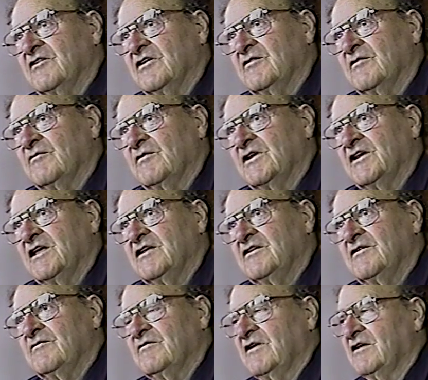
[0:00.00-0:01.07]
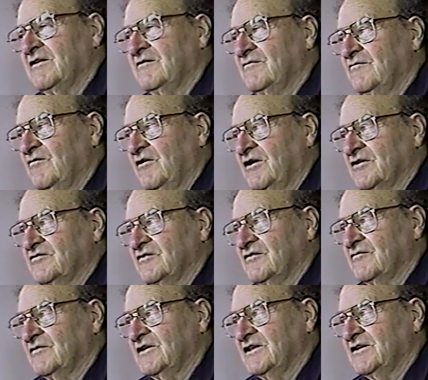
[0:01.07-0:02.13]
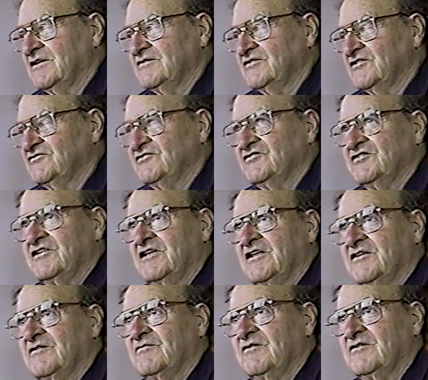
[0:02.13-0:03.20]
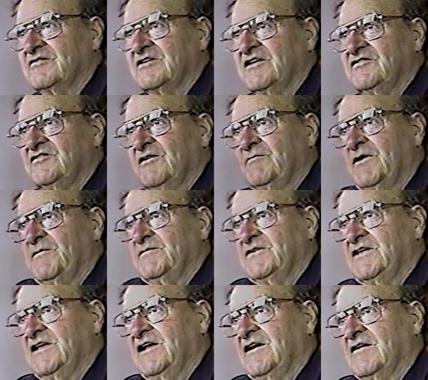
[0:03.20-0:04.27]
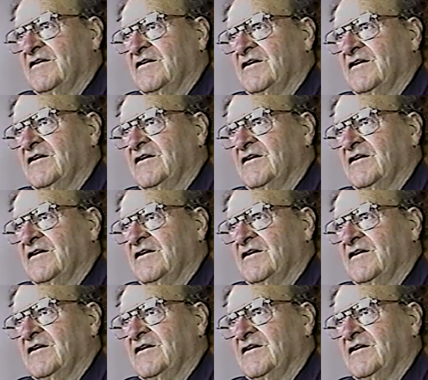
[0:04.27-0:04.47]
See, what they'd do, they'd watch, and when it, just as it hit the rock, they'd jump up in the air,